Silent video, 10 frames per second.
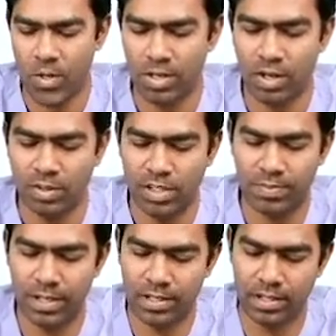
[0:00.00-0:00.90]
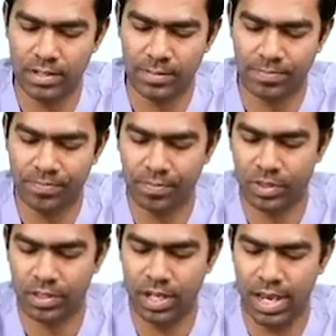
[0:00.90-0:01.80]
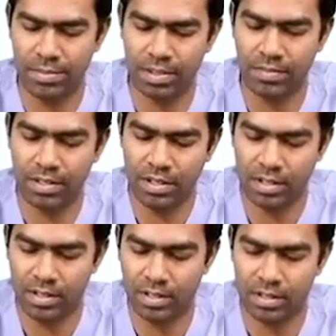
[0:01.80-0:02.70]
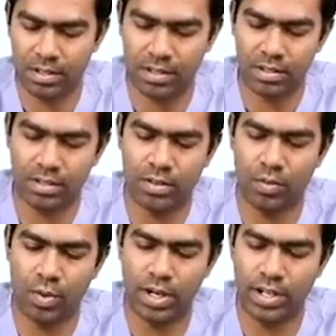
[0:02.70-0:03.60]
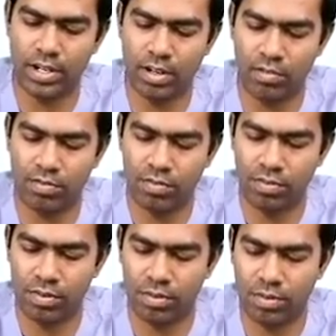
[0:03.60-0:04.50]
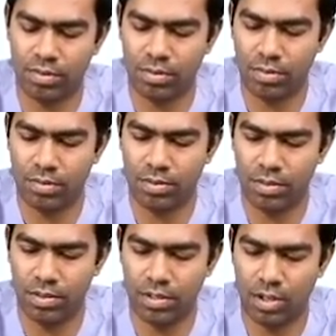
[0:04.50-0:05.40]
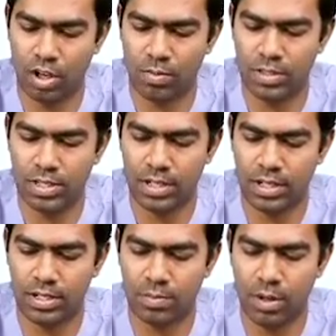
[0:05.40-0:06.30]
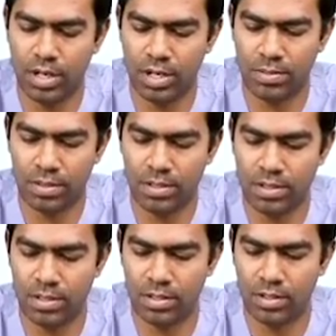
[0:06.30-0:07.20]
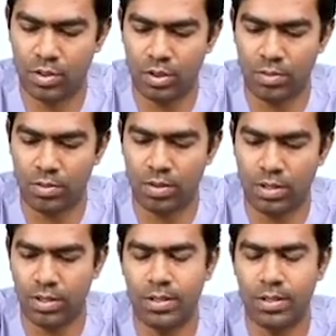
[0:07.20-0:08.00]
Now this patient, I am giving 1 liter of normal saline, that is 0.9% sodium chloride.